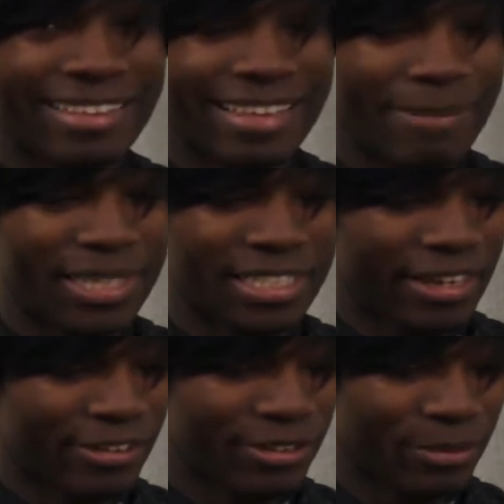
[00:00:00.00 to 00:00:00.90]
And let me
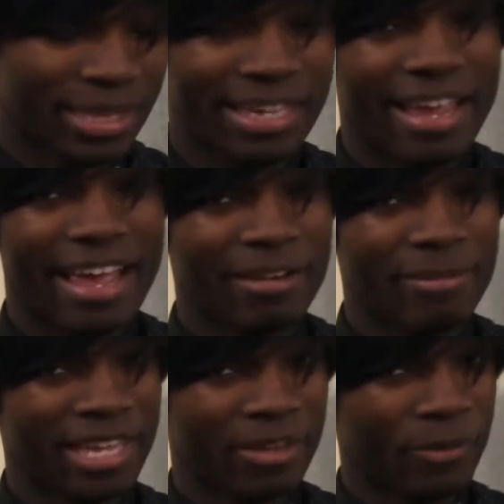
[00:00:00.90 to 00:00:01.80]
tell you, with the anime
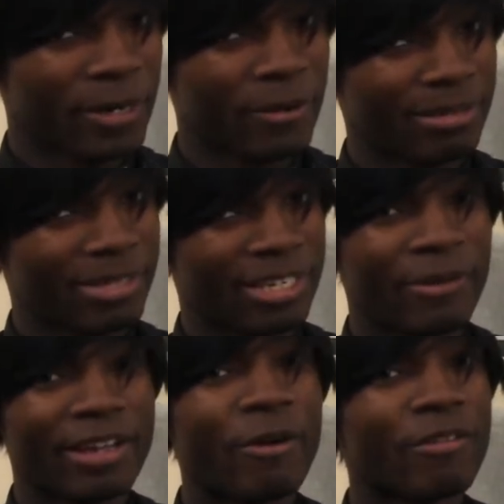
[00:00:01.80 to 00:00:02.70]
that we're going to be
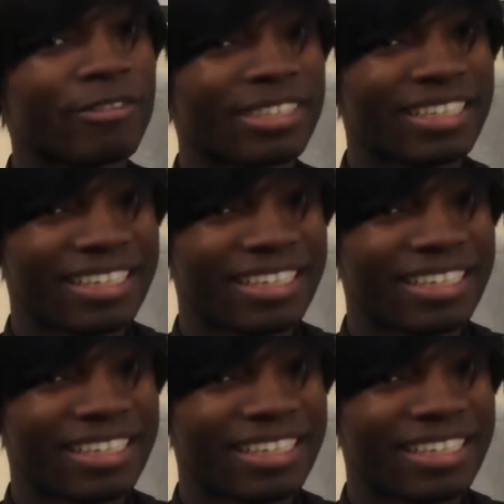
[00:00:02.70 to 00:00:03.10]
going over